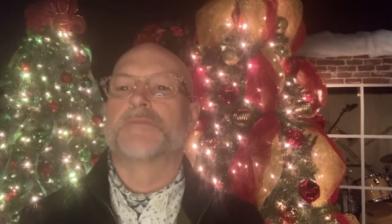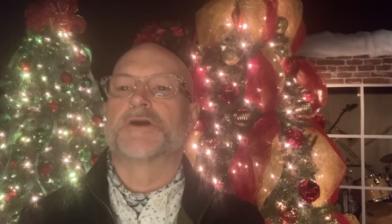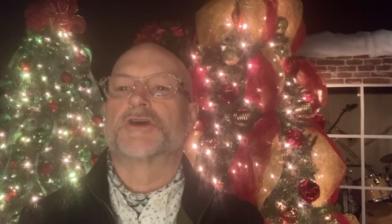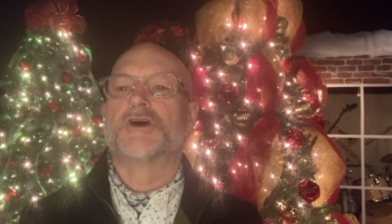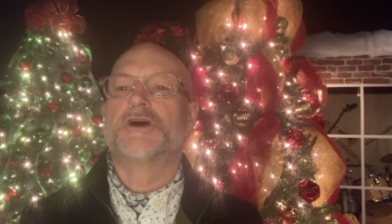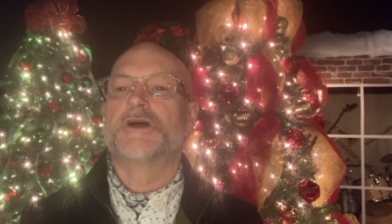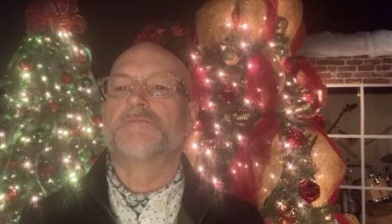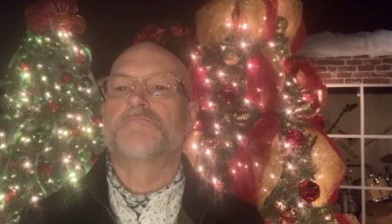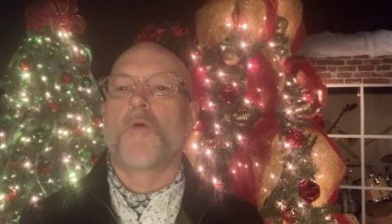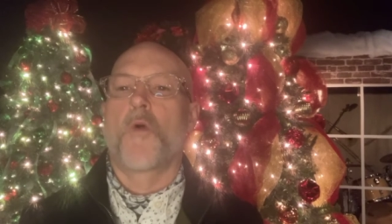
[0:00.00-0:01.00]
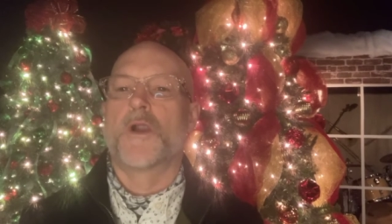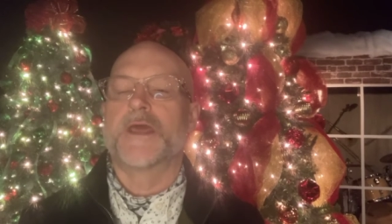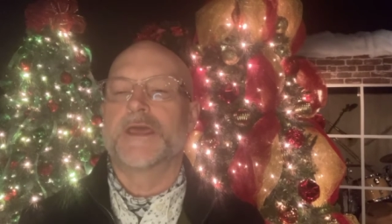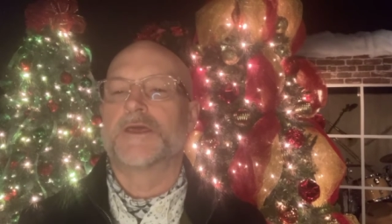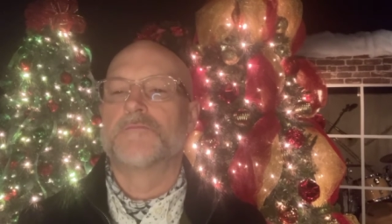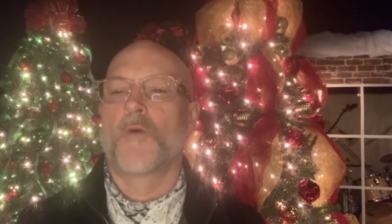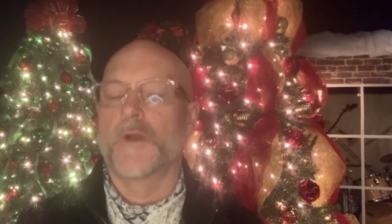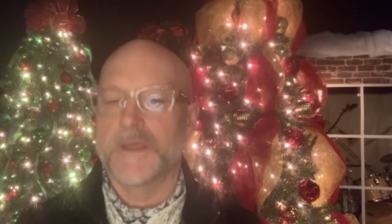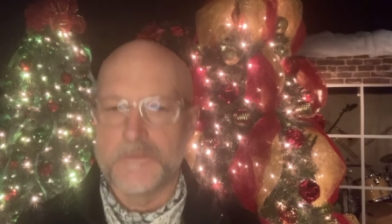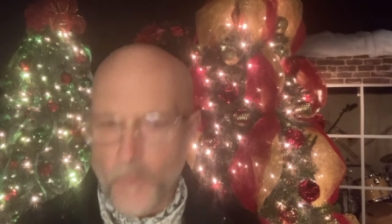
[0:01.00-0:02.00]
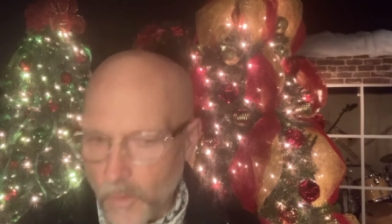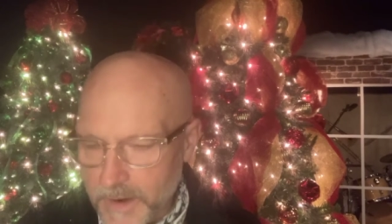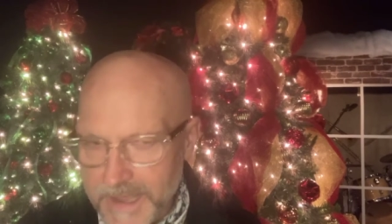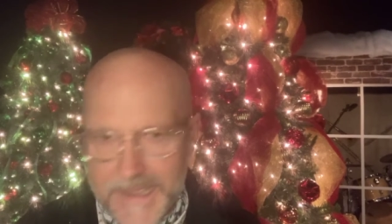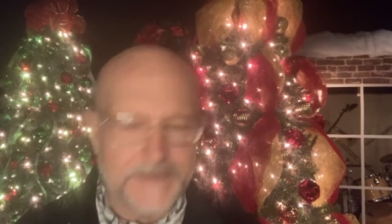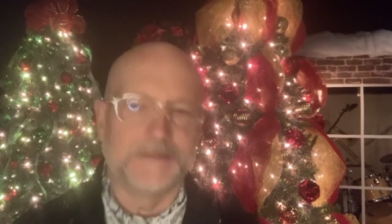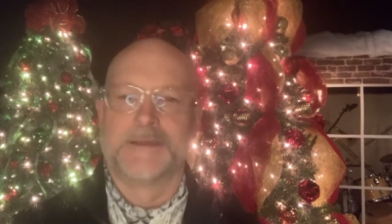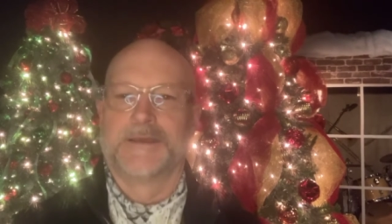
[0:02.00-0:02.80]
But good morning, good morning, good morning.